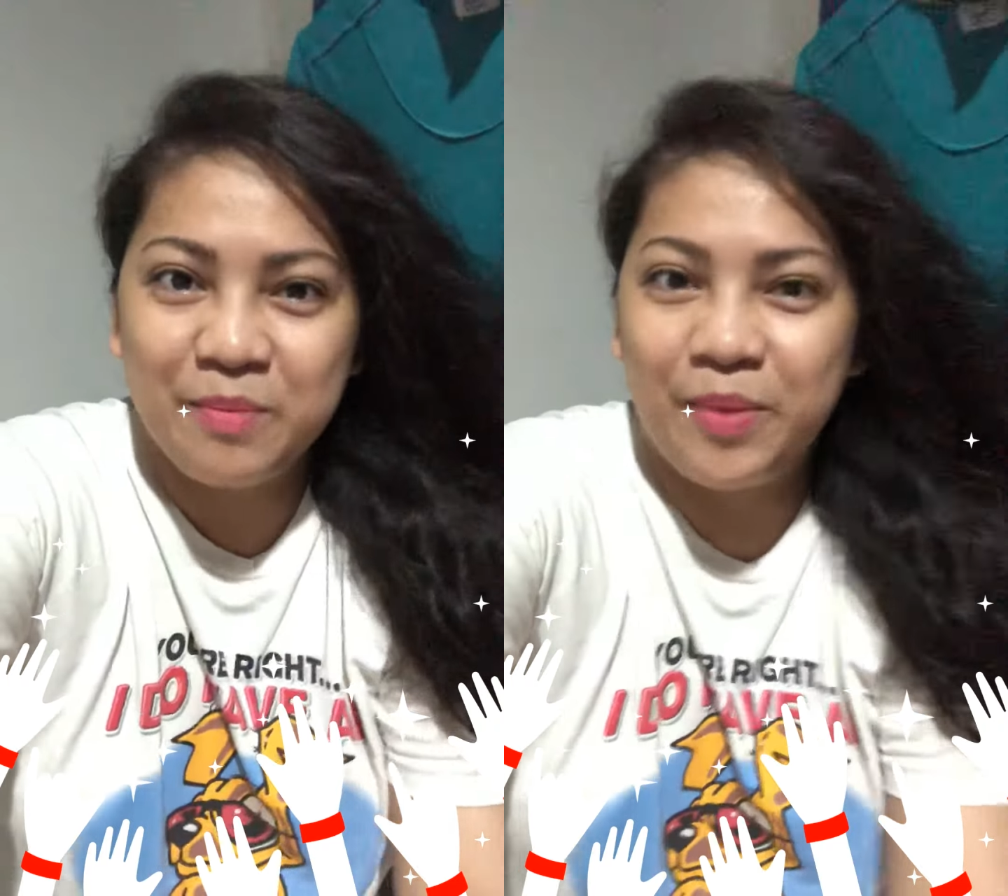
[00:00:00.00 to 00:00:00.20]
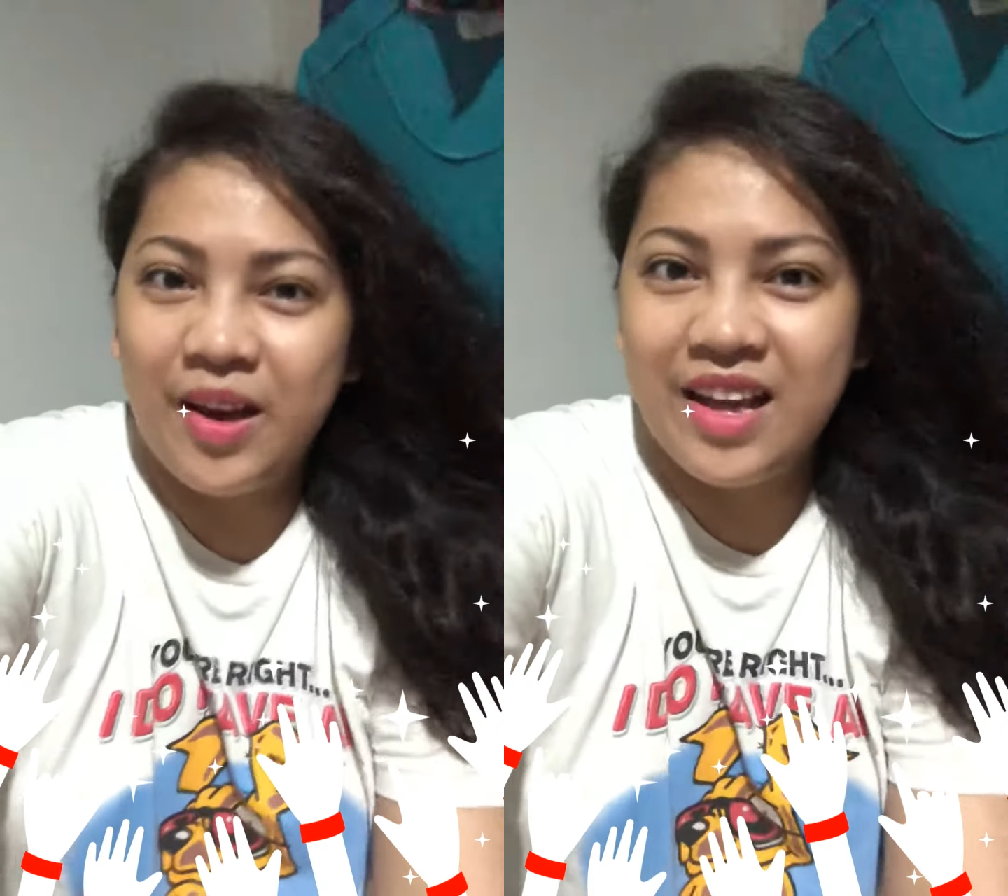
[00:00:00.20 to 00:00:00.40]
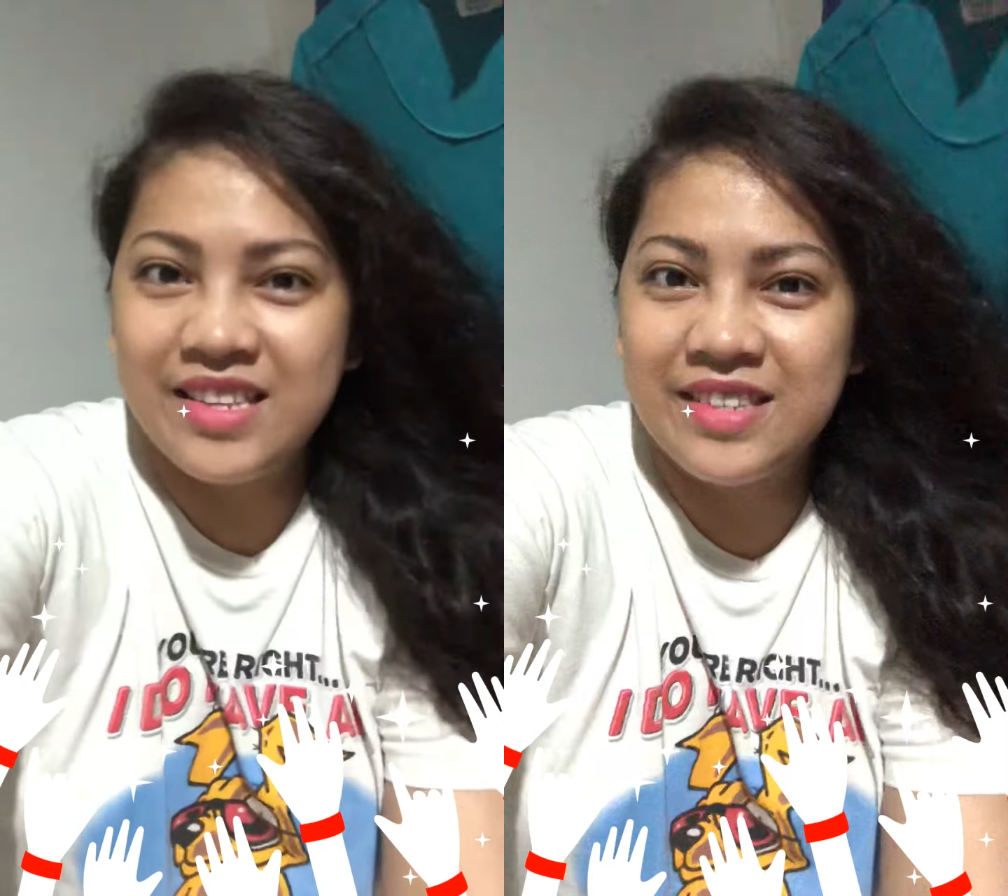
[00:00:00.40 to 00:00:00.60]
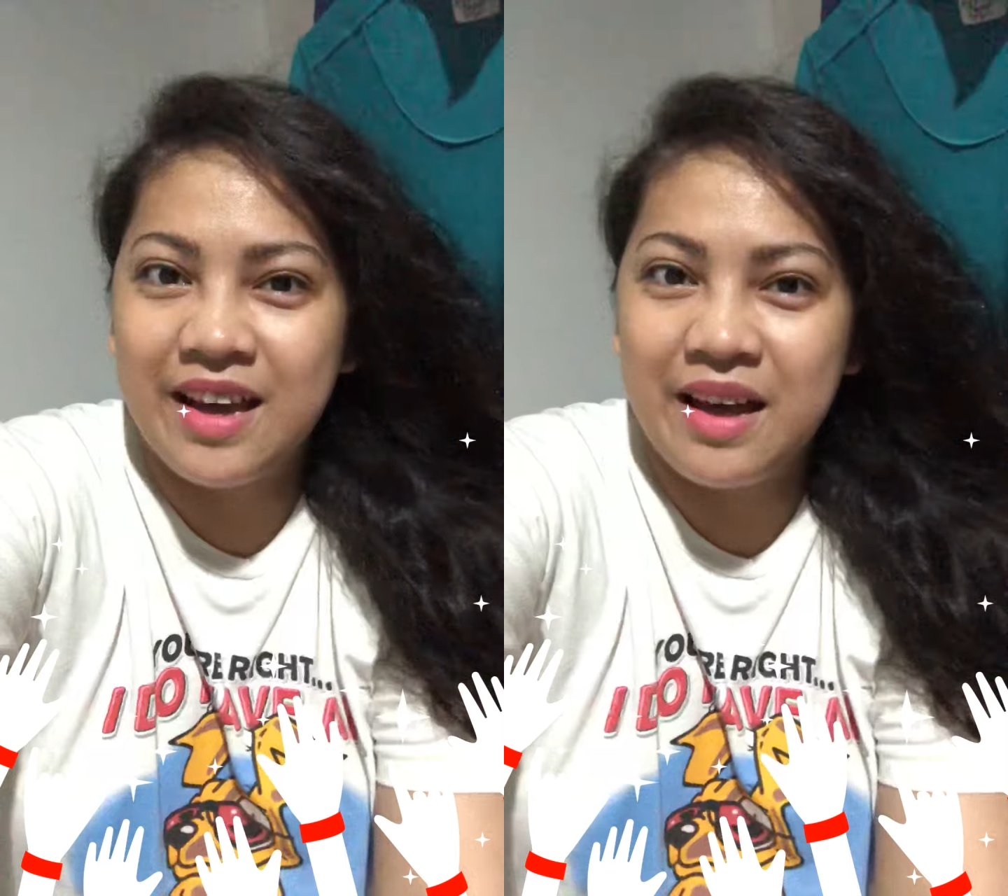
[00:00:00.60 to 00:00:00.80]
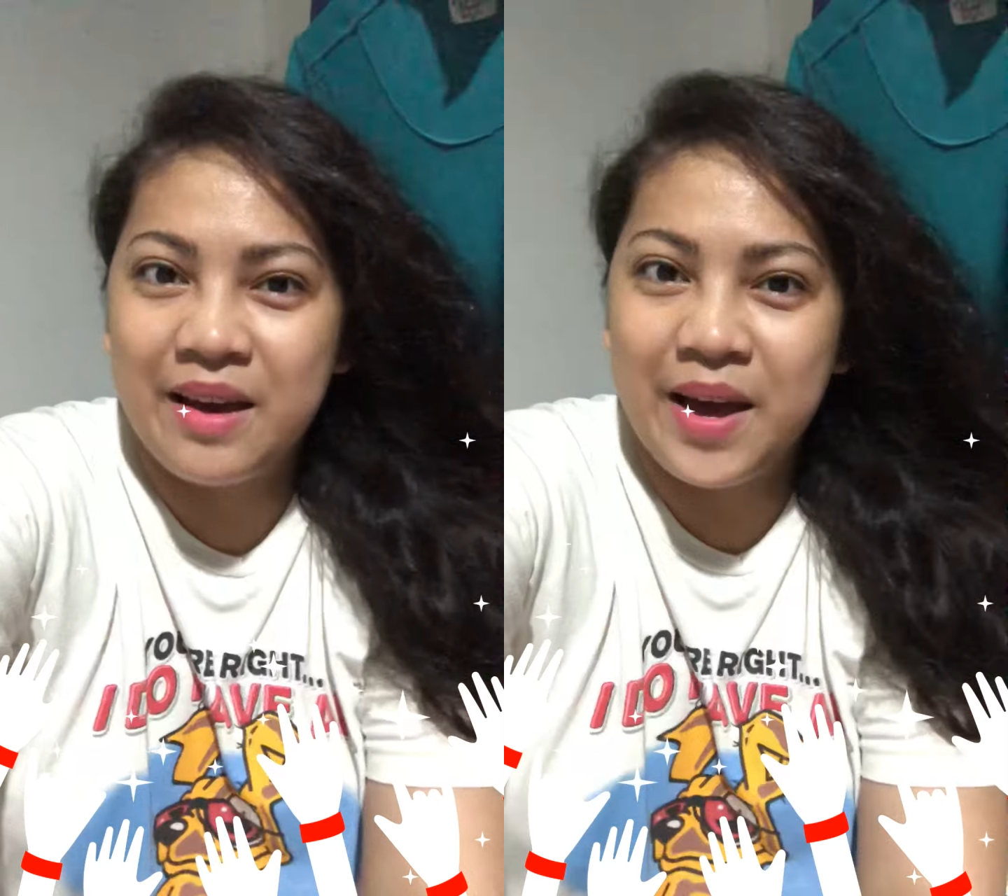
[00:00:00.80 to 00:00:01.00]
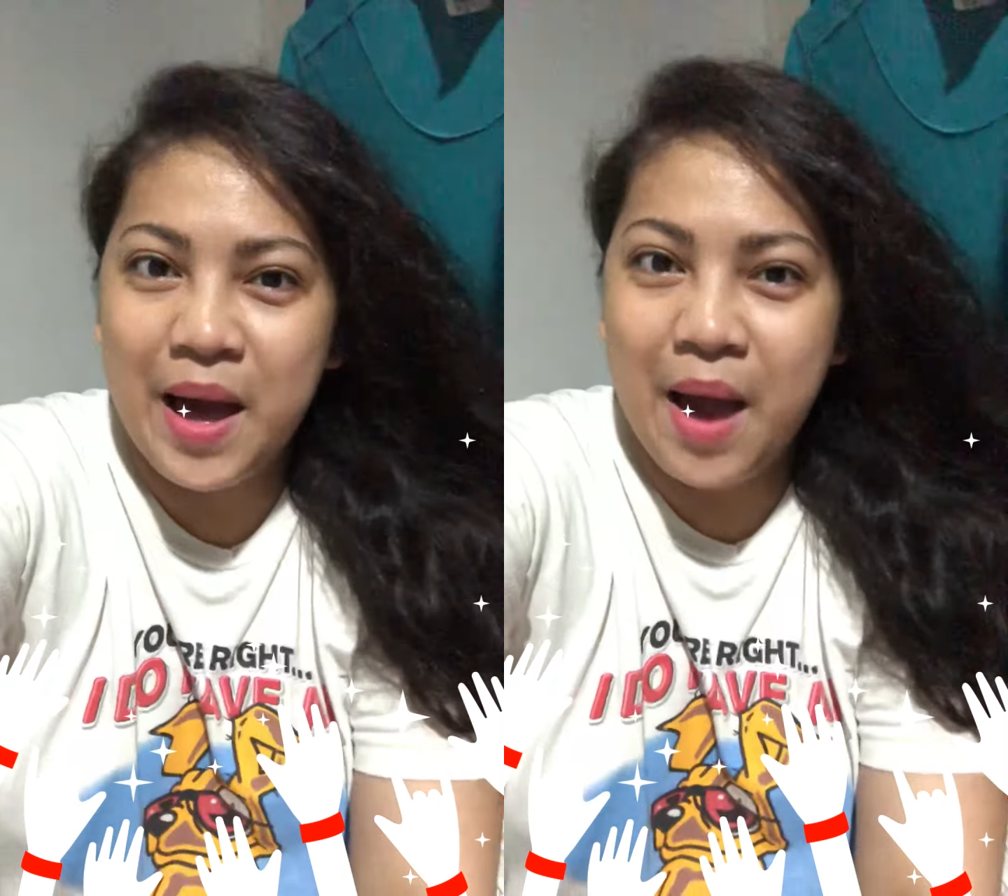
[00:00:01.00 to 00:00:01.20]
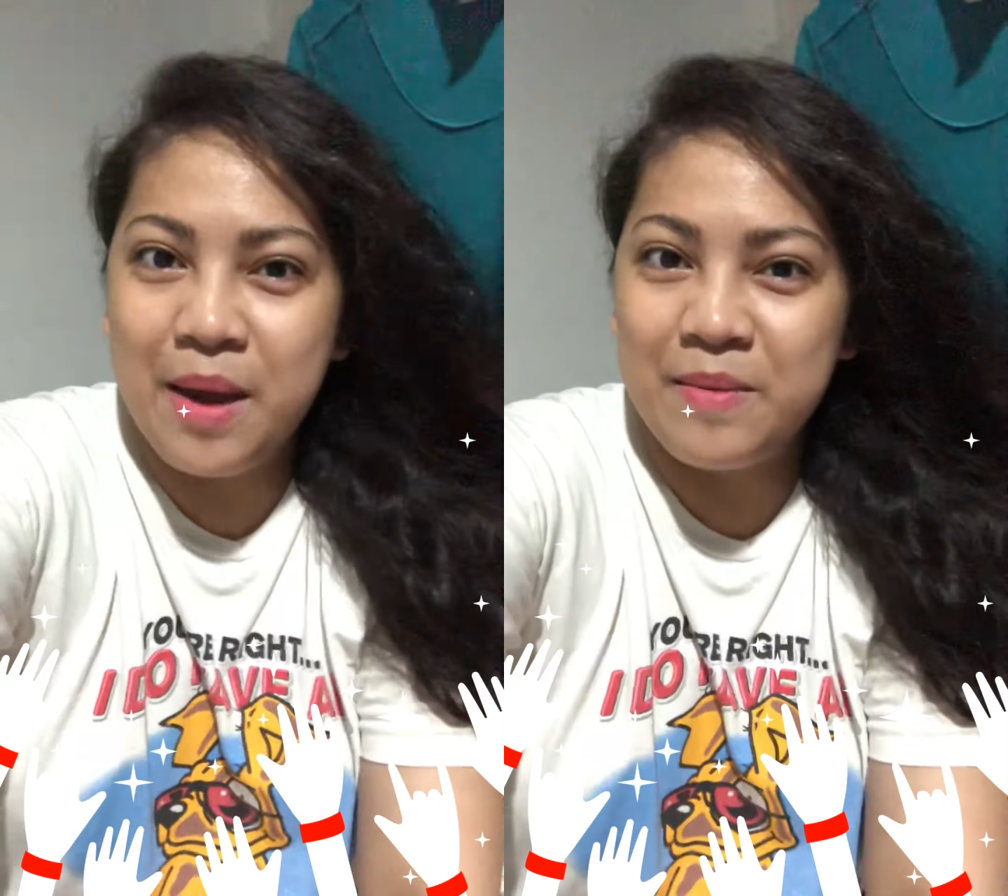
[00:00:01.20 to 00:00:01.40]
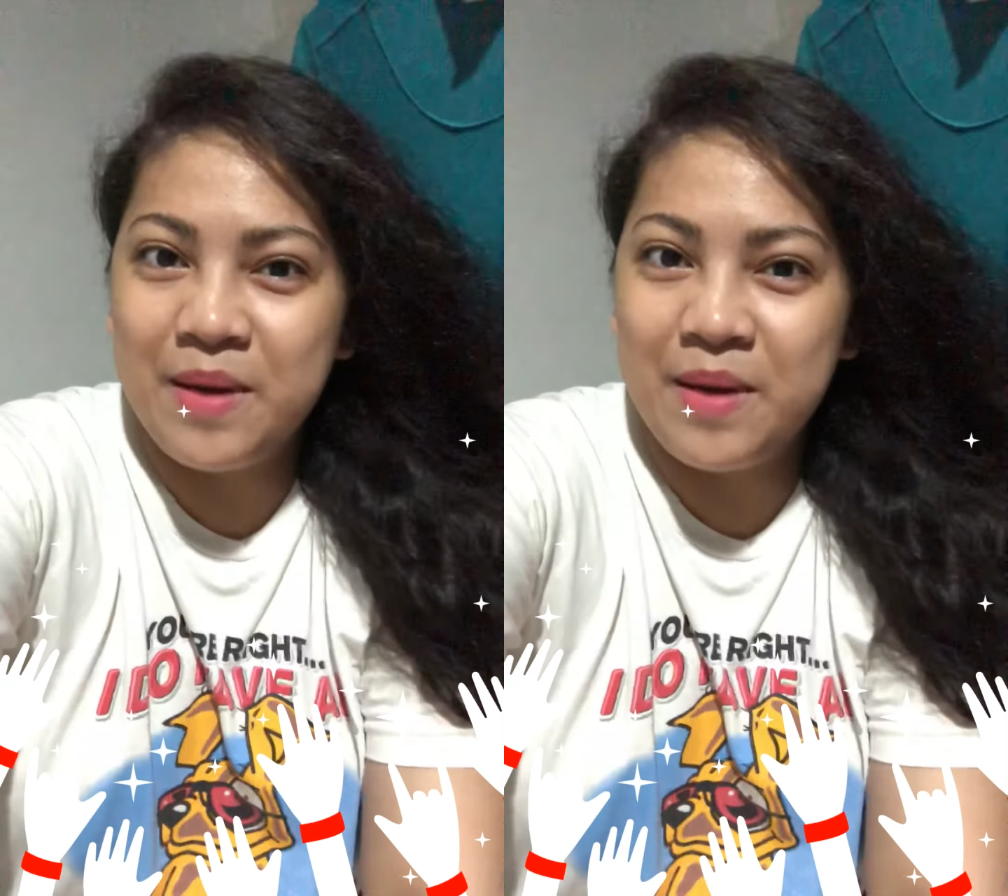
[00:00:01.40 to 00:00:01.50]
but I